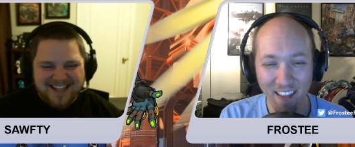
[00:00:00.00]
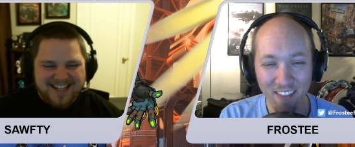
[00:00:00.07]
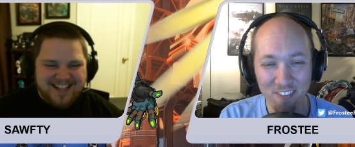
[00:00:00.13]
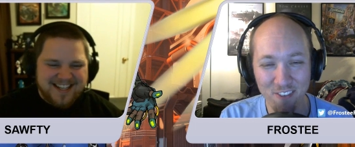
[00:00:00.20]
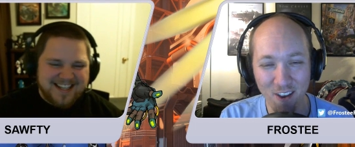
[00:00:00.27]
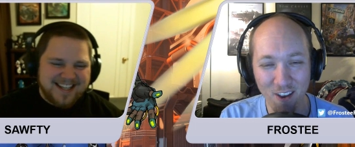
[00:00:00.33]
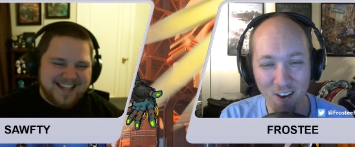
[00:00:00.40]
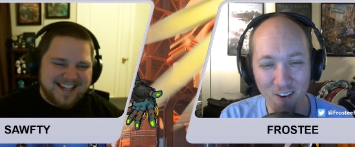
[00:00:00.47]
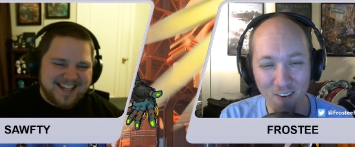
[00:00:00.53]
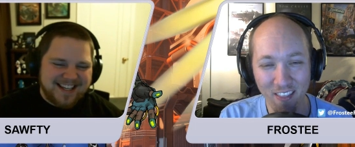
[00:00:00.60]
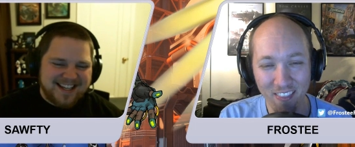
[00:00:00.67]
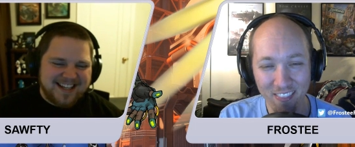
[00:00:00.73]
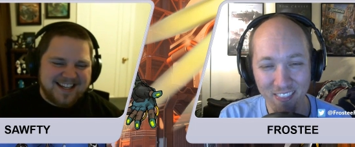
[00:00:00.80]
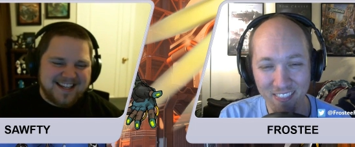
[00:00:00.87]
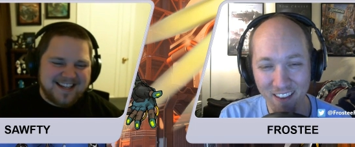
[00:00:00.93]
Speaker 1: so
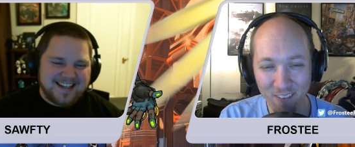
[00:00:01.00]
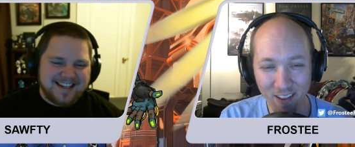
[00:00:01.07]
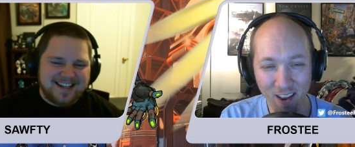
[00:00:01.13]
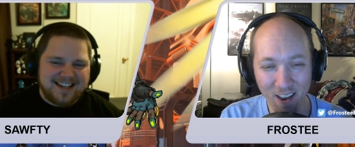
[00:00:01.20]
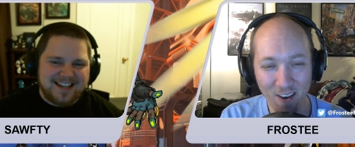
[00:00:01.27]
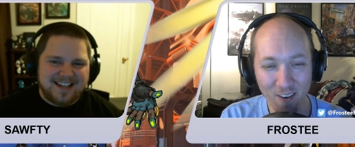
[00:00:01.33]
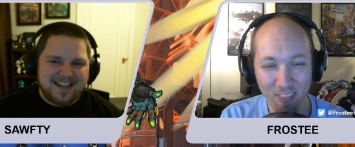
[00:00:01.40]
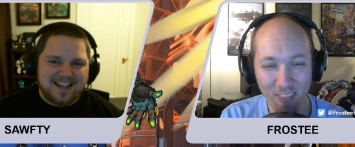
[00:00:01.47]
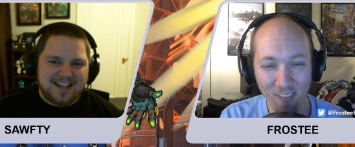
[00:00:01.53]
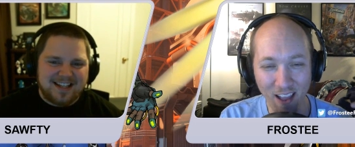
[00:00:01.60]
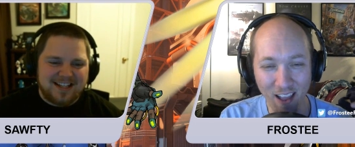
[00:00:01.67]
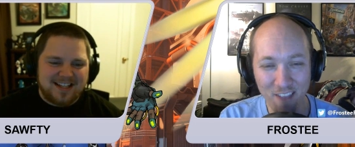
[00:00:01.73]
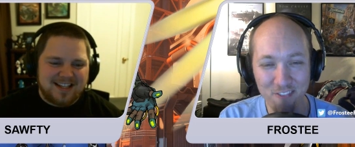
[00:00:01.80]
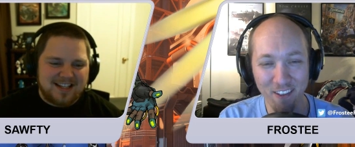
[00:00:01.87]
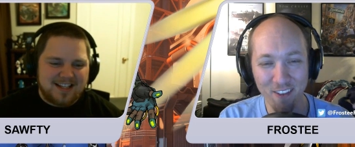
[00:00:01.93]
there we go. The
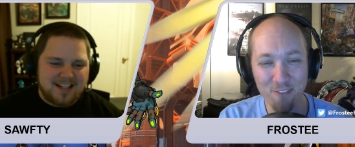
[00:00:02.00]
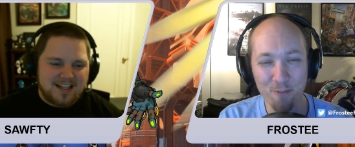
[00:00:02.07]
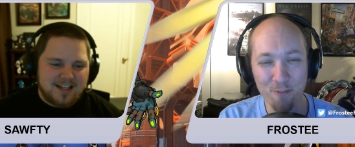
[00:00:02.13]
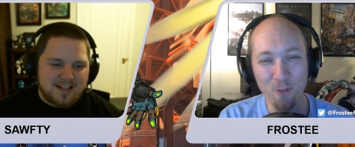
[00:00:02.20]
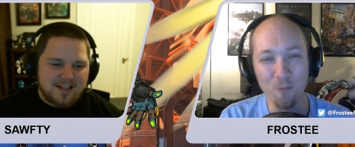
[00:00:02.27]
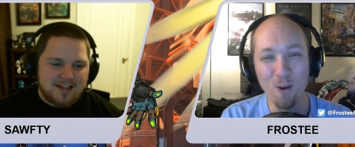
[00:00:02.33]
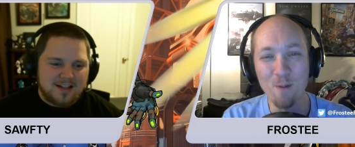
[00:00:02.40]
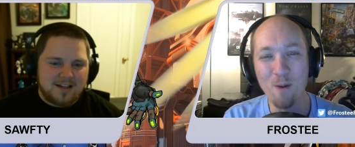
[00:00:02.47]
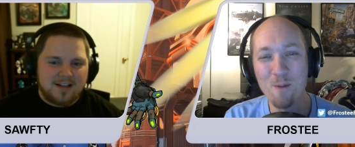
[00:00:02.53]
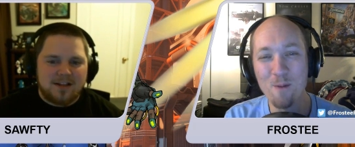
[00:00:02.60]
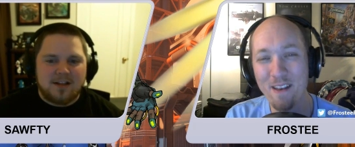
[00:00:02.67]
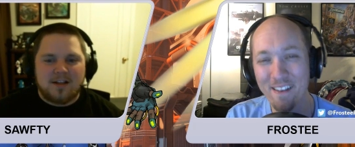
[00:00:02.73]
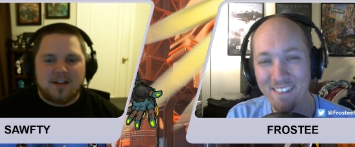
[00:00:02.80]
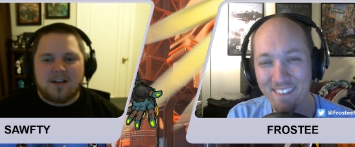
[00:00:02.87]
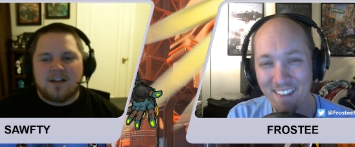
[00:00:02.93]
last thing is from the rumor
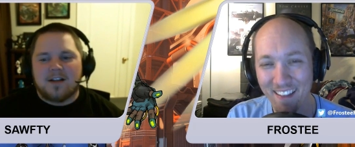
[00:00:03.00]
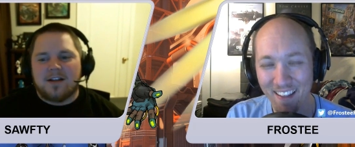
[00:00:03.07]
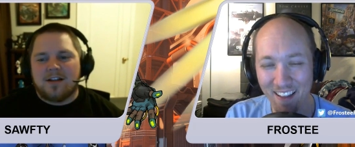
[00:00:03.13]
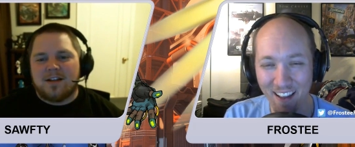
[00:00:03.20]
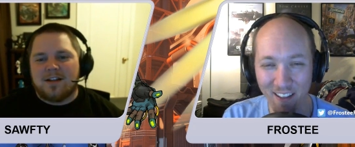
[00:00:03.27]
mill uh,